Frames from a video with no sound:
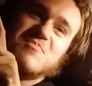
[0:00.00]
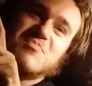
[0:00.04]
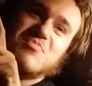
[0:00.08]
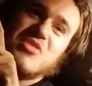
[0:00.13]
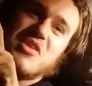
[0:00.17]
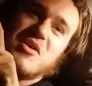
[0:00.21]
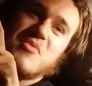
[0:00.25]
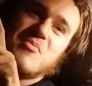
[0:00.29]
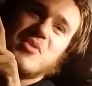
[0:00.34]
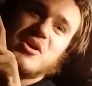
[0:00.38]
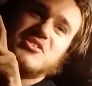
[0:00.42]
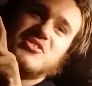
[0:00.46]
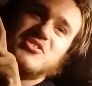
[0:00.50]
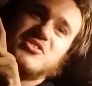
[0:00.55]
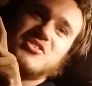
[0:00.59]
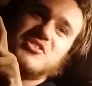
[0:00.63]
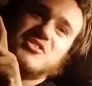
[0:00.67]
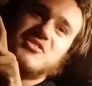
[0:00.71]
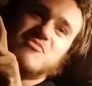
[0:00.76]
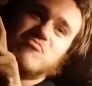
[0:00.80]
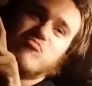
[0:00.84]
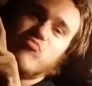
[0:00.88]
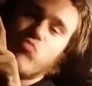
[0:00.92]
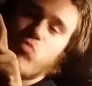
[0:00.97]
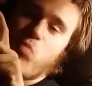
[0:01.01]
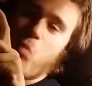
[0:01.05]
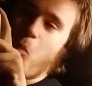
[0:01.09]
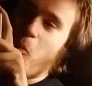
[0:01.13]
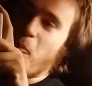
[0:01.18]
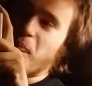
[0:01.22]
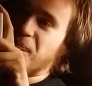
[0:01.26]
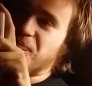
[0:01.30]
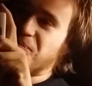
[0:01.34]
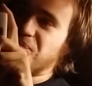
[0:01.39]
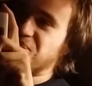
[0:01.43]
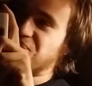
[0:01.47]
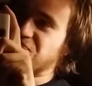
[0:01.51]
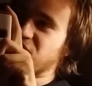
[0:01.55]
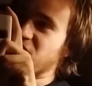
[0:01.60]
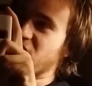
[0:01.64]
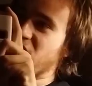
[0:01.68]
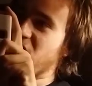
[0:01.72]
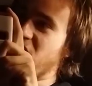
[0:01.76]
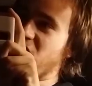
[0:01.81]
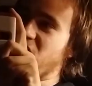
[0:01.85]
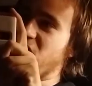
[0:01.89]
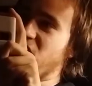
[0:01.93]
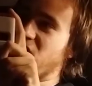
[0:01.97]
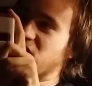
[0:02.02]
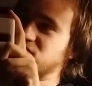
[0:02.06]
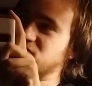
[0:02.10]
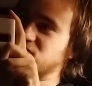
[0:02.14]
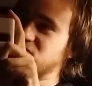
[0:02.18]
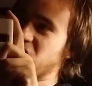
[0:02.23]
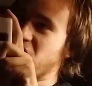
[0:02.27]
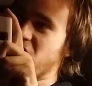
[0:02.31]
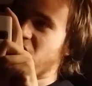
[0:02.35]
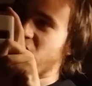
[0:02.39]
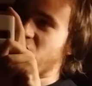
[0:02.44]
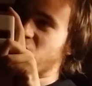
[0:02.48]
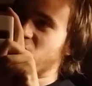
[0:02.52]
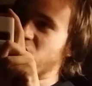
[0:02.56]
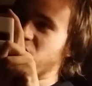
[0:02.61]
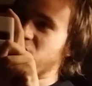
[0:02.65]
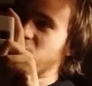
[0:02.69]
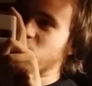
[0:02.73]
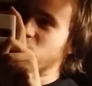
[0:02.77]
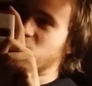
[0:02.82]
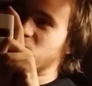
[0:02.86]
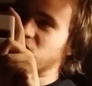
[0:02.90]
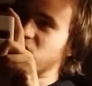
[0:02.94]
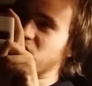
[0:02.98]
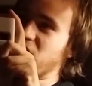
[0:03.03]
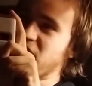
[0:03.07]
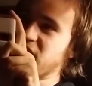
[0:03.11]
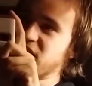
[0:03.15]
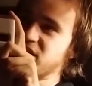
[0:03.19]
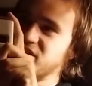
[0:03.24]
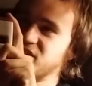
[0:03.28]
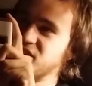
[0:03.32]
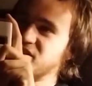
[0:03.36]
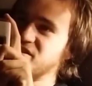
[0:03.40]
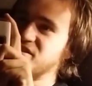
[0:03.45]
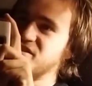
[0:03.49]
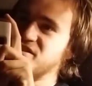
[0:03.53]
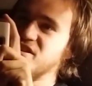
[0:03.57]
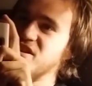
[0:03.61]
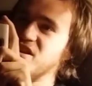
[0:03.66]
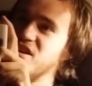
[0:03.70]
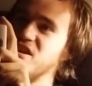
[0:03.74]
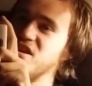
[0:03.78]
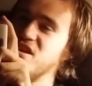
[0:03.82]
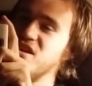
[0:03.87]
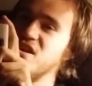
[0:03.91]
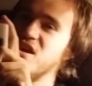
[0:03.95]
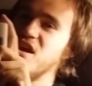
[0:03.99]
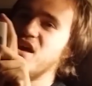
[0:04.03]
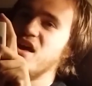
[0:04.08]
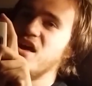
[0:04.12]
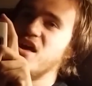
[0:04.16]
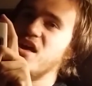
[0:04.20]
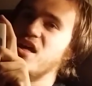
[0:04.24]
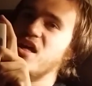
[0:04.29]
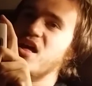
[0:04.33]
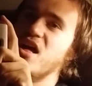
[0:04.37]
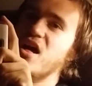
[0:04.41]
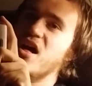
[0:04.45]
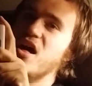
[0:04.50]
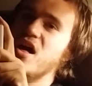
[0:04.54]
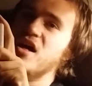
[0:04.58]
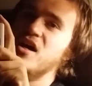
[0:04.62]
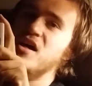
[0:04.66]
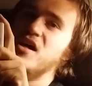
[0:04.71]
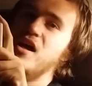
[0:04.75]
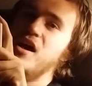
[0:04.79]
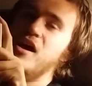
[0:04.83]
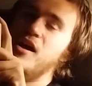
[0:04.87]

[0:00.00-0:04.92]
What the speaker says: They mention how they would like to see an